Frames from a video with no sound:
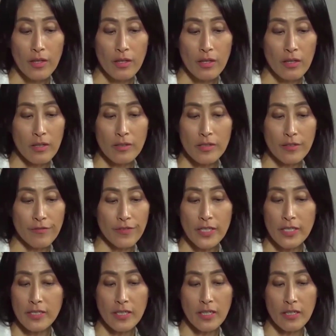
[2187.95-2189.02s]
the
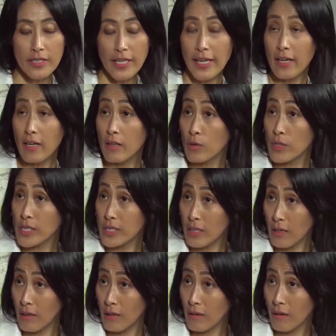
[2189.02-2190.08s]
different uh, data that we're
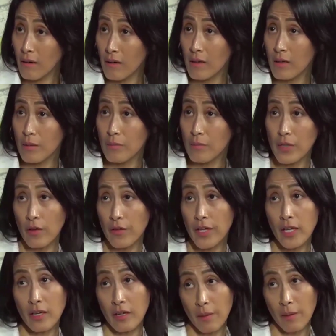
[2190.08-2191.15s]
seeing, um, you
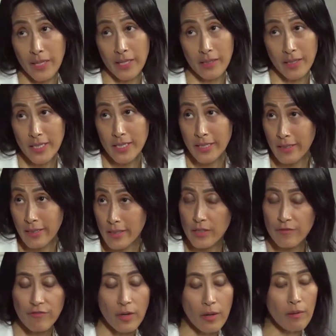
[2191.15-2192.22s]
know, the economic
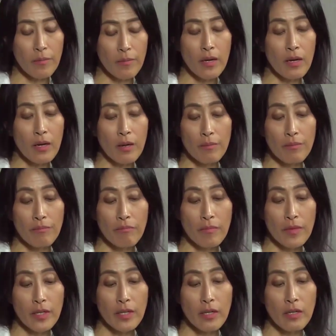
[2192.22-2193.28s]
indices from,
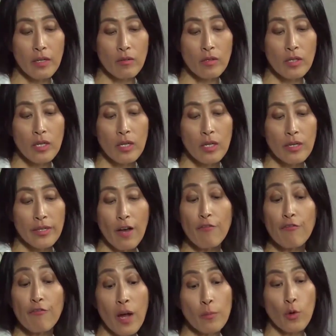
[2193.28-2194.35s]
um, you know,
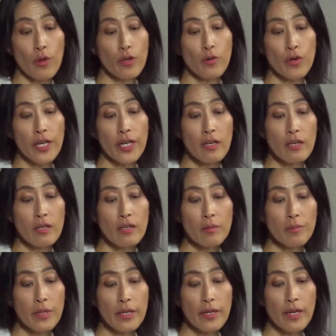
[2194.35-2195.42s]
not from North Korea,
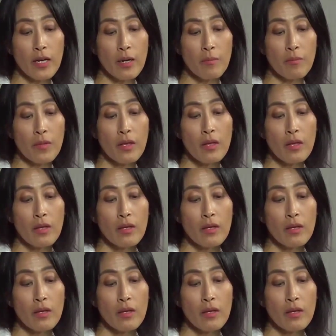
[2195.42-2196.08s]
but um,